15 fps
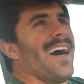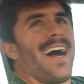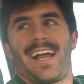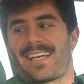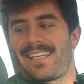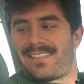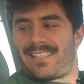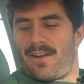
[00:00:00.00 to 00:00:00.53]
I
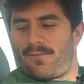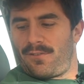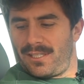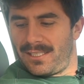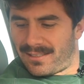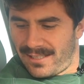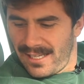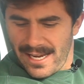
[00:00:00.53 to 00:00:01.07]
can
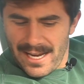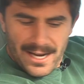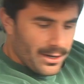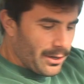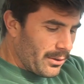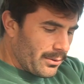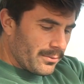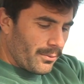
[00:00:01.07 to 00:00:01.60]
definitely see
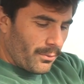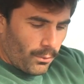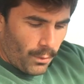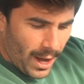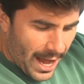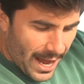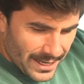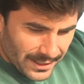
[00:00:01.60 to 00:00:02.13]

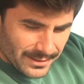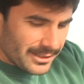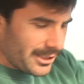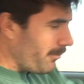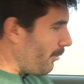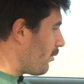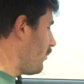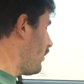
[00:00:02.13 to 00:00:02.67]
why
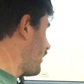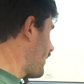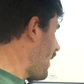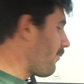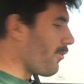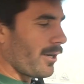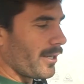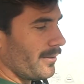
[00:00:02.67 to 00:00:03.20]
someone would
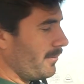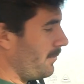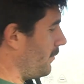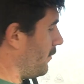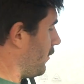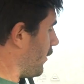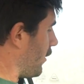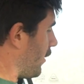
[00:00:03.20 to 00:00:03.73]
get one.
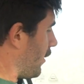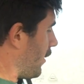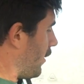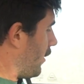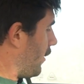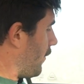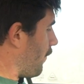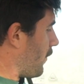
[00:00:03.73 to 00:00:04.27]

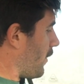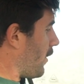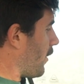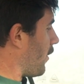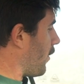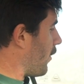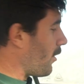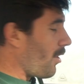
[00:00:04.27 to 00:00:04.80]

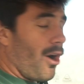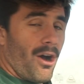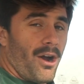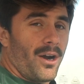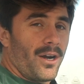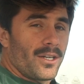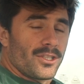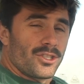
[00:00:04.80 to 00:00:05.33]
There
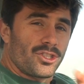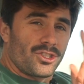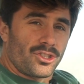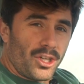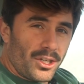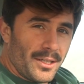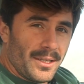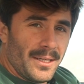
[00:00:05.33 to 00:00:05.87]
are
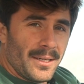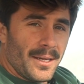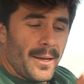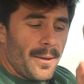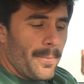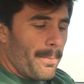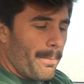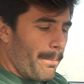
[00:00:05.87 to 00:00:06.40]
certain
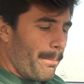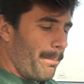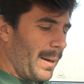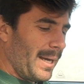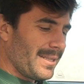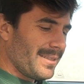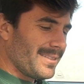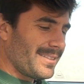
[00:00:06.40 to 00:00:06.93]

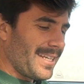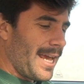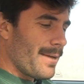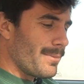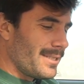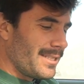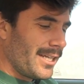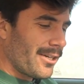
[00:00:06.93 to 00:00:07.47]
buttons and
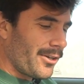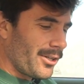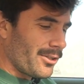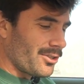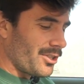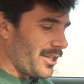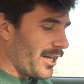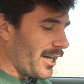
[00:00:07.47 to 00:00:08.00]

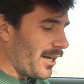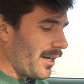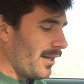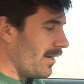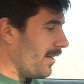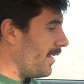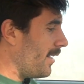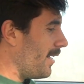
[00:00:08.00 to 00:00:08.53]
materials in here
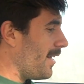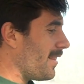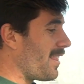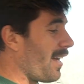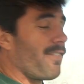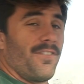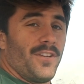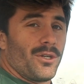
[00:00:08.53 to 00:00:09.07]

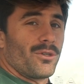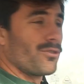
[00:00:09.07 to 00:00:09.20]
that feel